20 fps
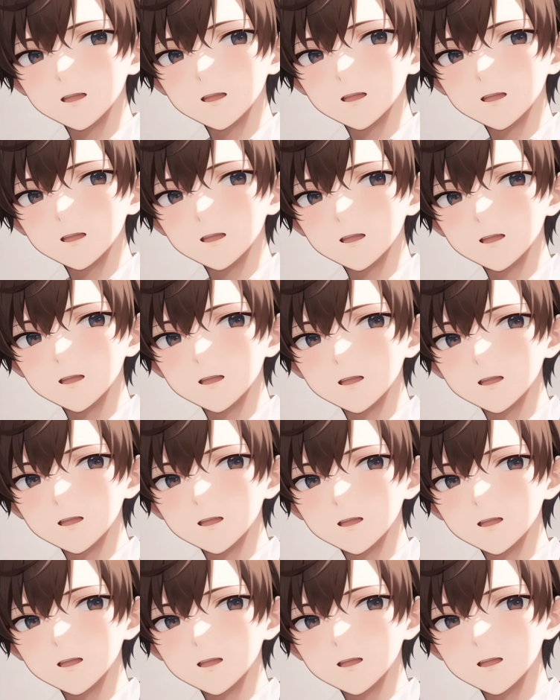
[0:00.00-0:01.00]

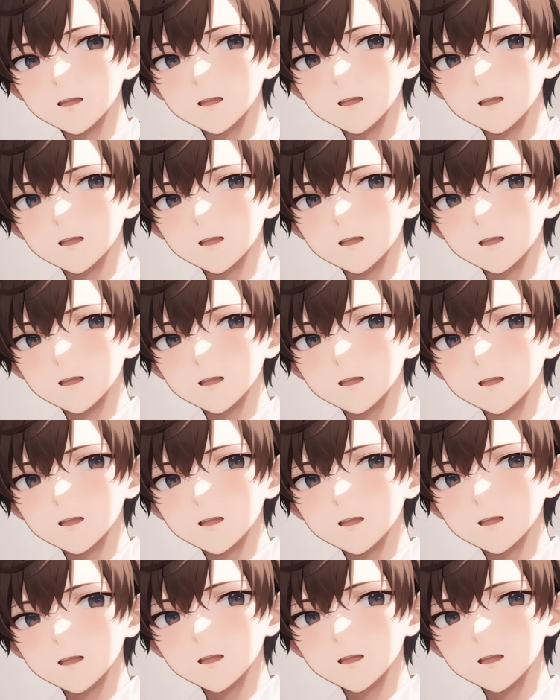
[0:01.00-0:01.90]
No one is speaking in this clip.